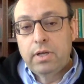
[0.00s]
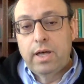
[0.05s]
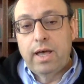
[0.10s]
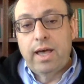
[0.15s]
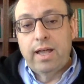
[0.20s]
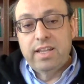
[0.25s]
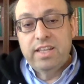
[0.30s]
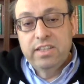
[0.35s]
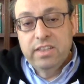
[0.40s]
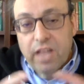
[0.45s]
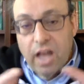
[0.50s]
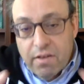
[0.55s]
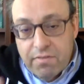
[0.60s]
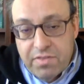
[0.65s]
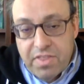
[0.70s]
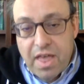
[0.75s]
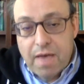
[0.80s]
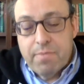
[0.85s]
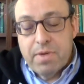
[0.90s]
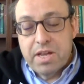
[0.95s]
and he
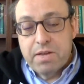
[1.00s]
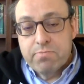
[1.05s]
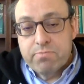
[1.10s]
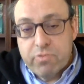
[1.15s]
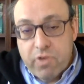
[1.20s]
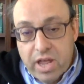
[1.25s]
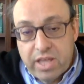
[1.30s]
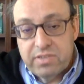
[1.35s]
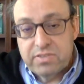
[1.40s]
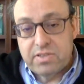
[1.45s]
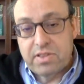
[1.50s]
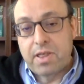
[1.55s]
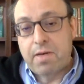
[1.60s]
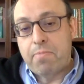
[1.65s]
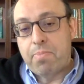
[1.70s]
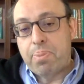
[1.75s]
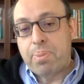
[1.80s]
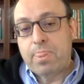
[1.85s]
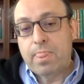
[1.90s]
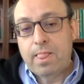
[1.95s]
loved them and embraced them.
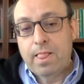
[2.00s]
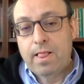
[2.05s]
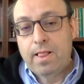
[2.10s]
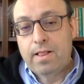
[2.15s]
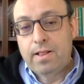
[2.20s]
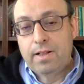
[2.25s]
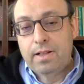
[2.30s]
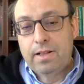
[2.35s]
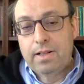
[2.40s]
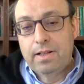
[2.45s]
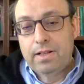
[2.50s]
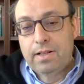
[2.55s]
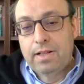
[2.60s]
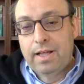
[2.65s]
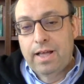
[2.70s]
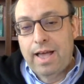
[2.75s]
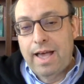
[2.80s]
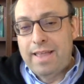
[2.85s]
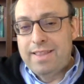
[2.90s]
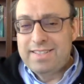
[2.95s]

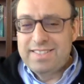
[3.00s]
And